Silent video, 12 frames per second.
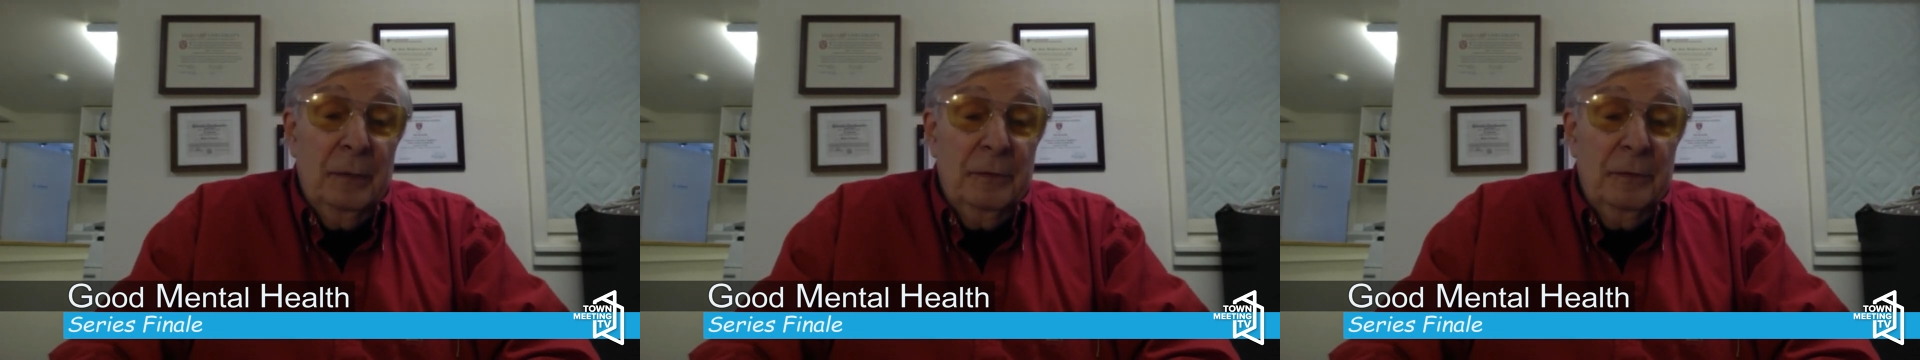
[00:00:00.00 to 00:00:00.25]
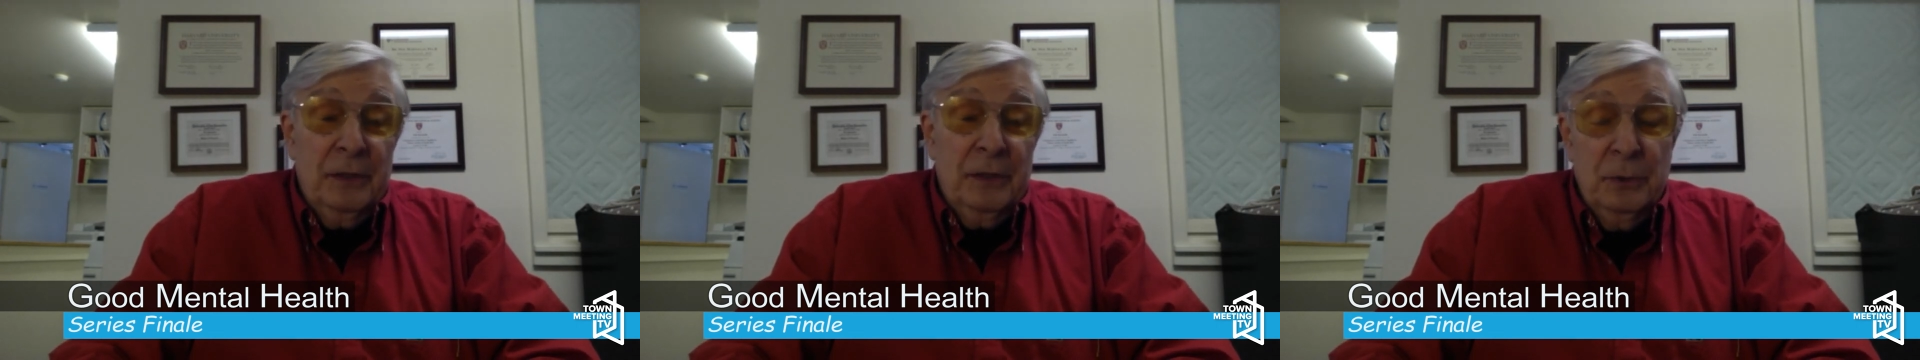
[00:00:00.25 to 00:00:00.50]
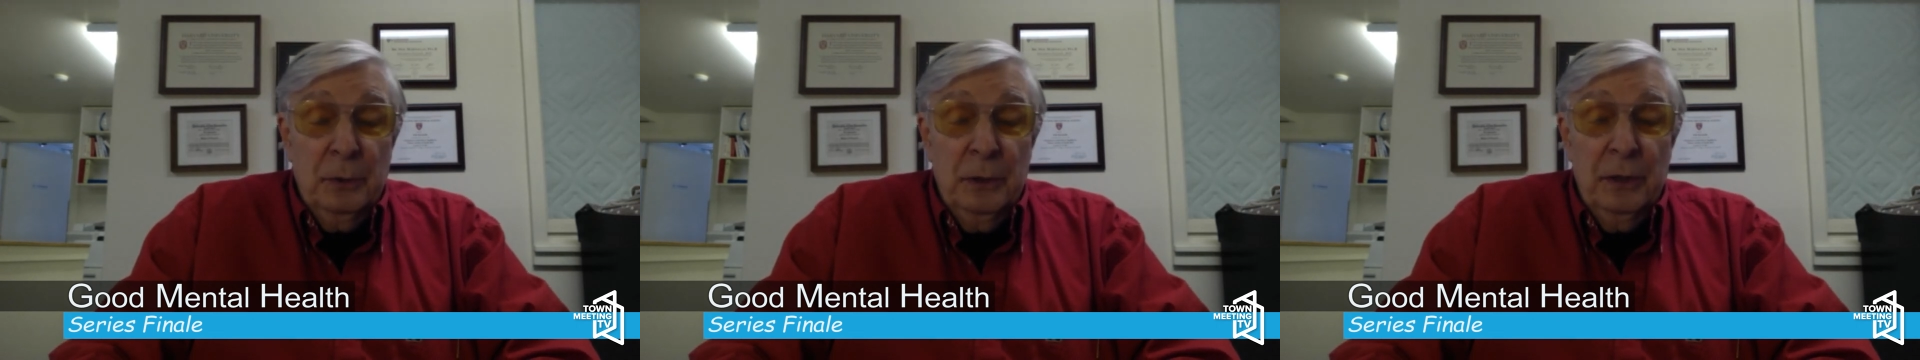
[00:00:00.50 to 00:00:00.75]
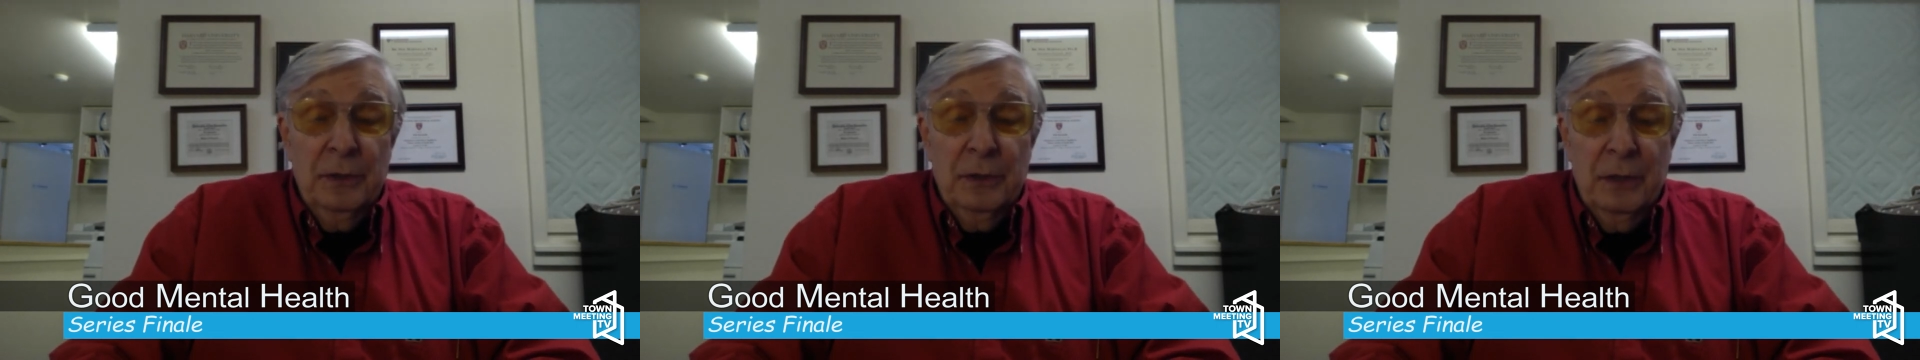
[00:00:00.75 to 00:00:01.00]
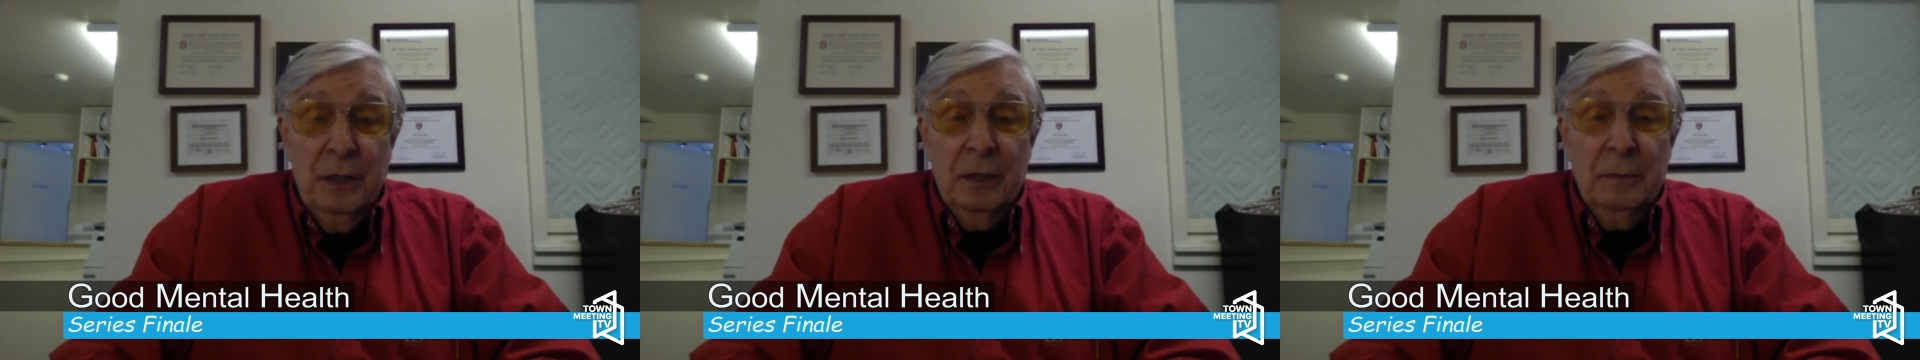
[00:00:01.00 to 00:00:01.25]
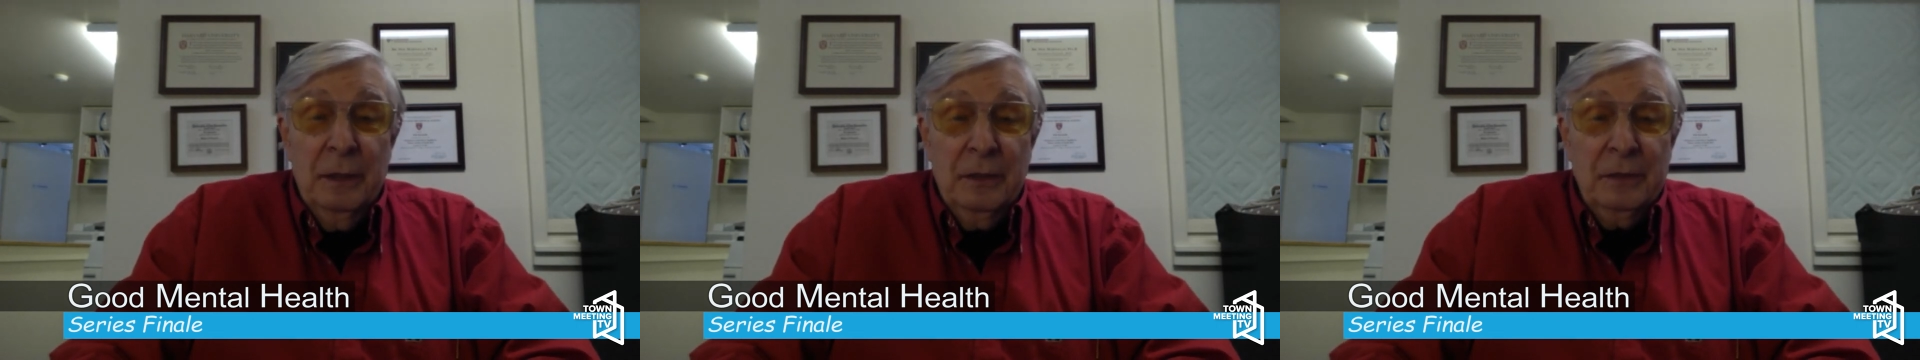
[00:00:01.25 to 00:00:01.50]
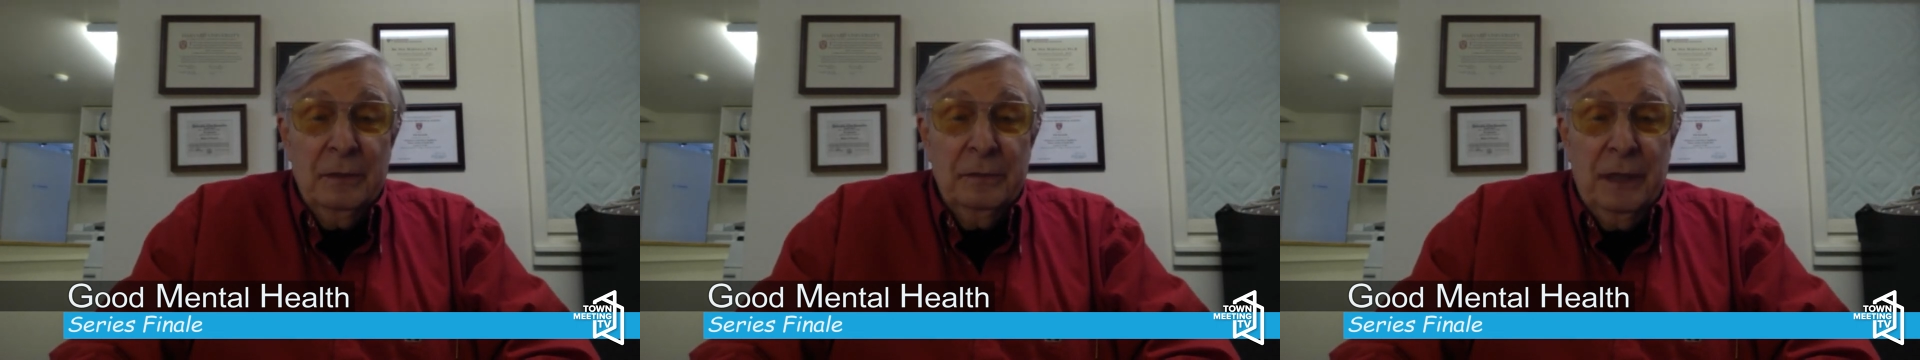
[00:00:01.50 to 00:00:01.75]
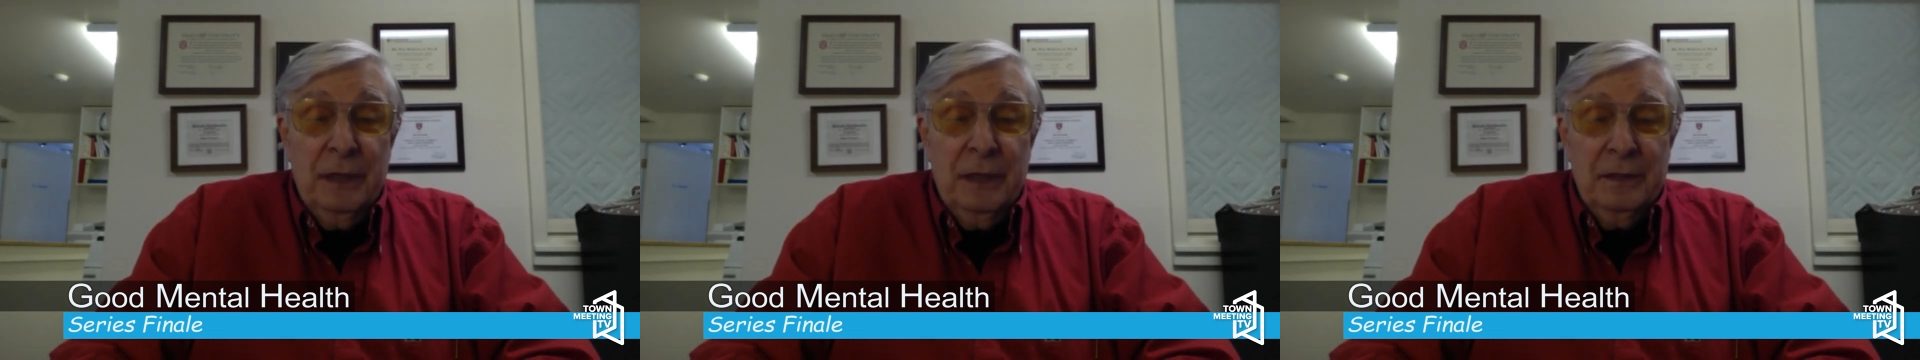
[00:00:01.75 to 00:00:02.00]
In fact, I tweeted today about the
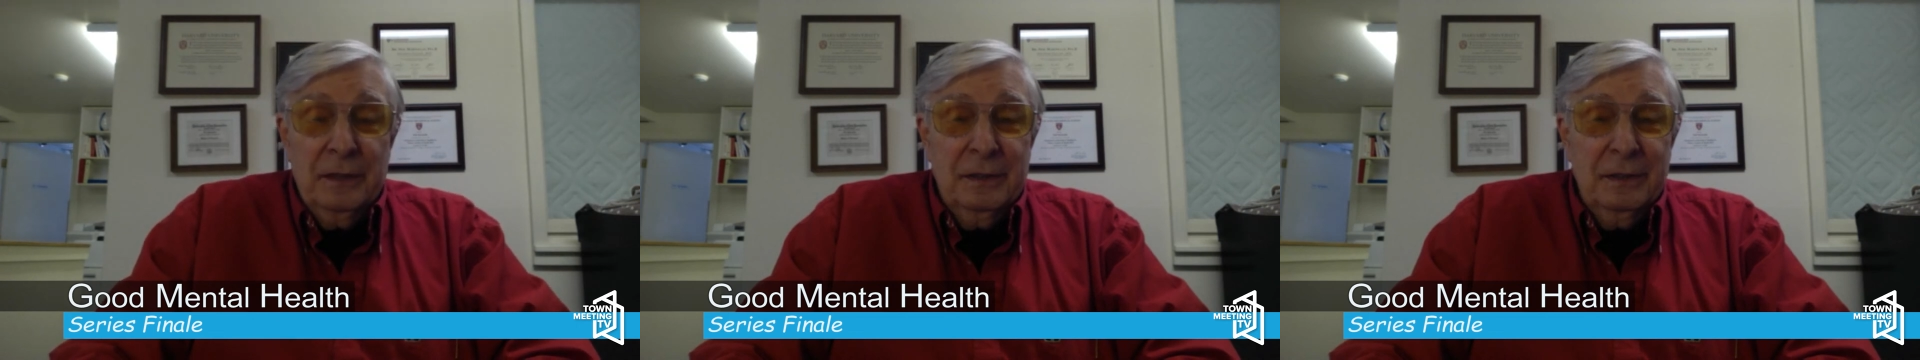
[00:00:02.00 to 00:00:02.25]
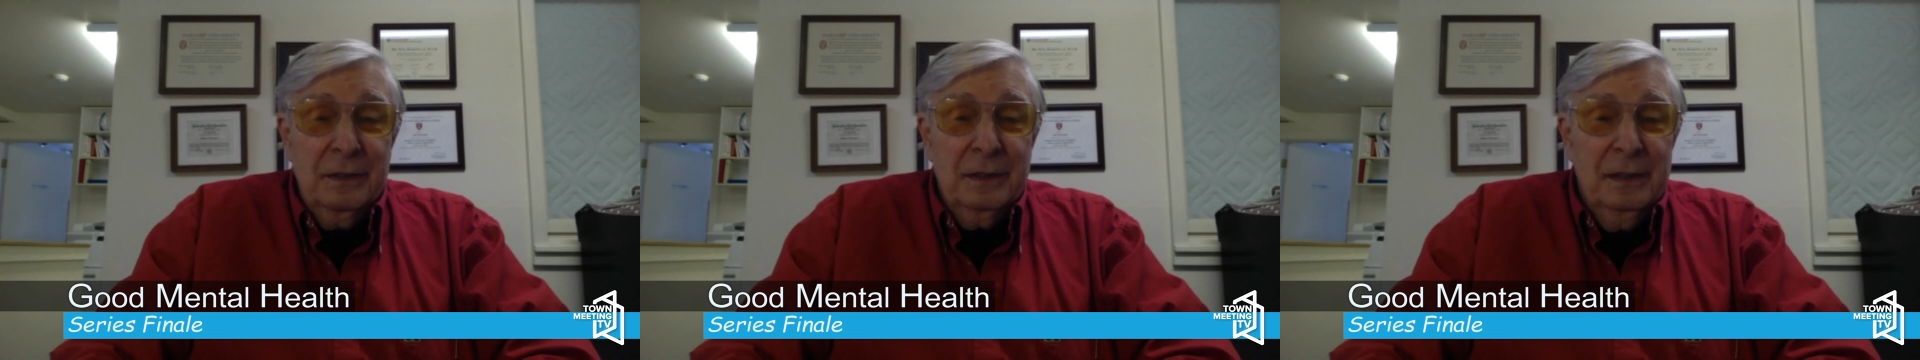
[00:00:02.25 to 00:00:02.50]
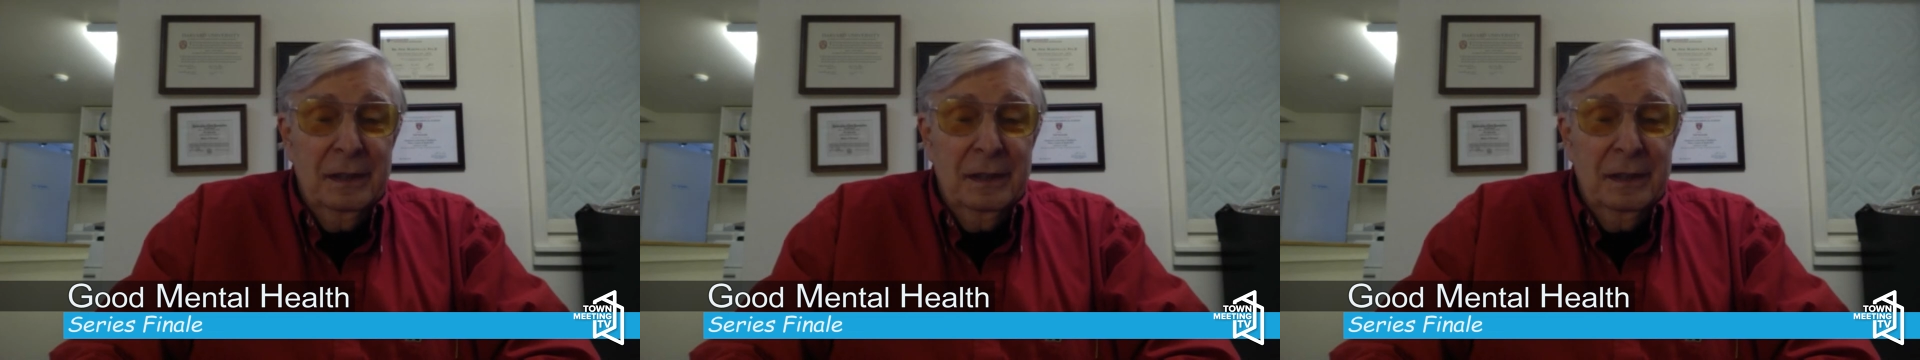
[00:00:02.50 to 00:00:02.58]
fact that uh,